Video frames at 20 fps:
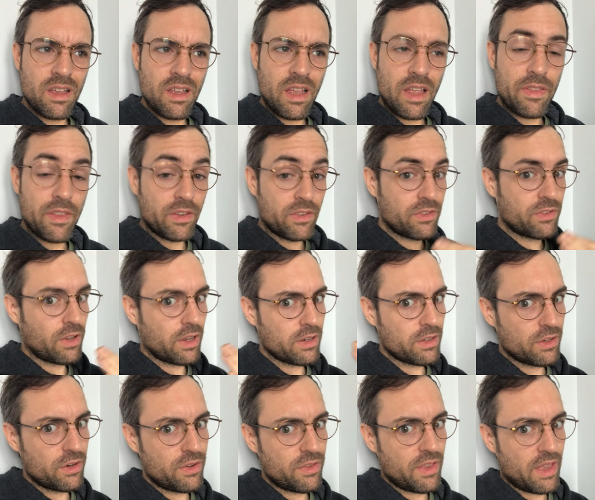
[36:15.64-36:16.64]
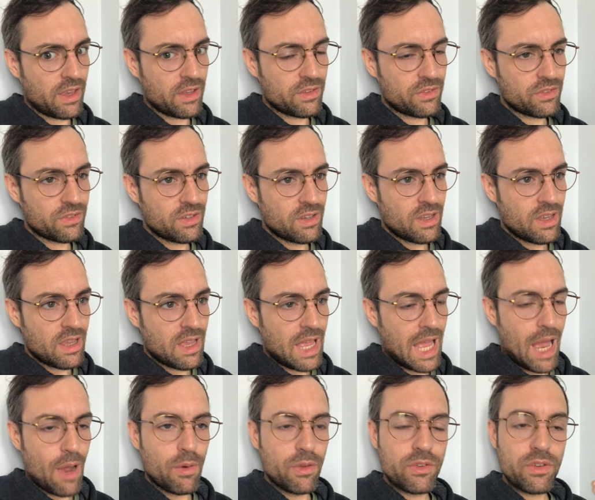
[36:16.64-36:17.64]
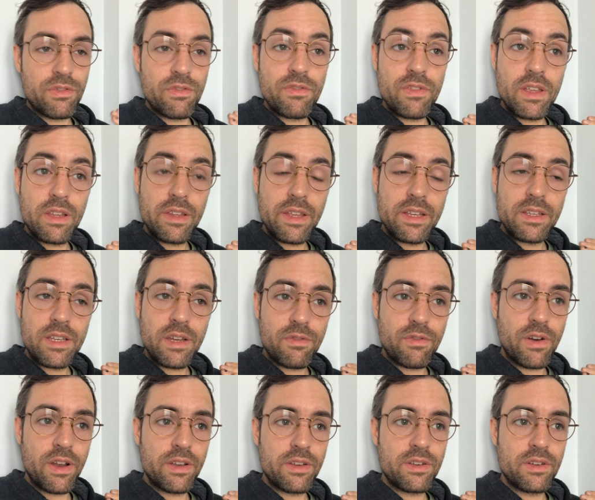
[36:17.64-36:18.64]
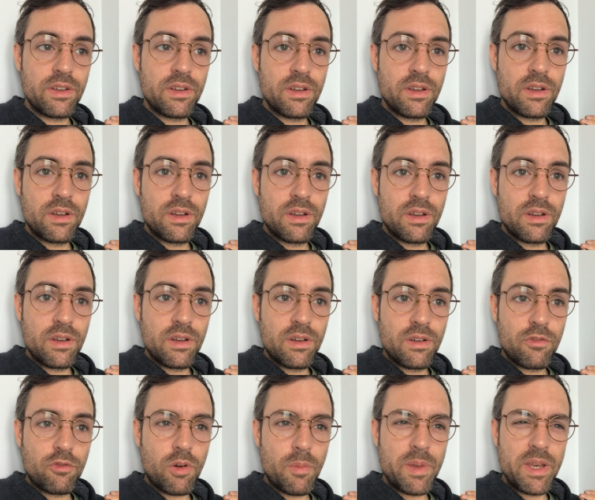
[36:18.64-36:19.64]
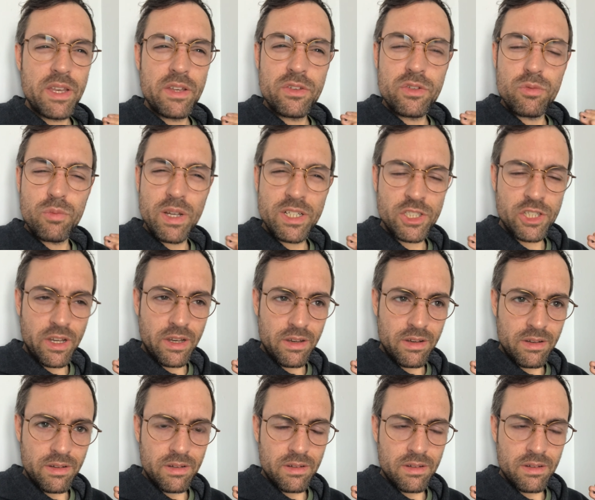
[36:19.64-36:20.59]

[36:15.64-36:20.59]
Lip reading: And then subtler things. How is a feeling different from an intuition?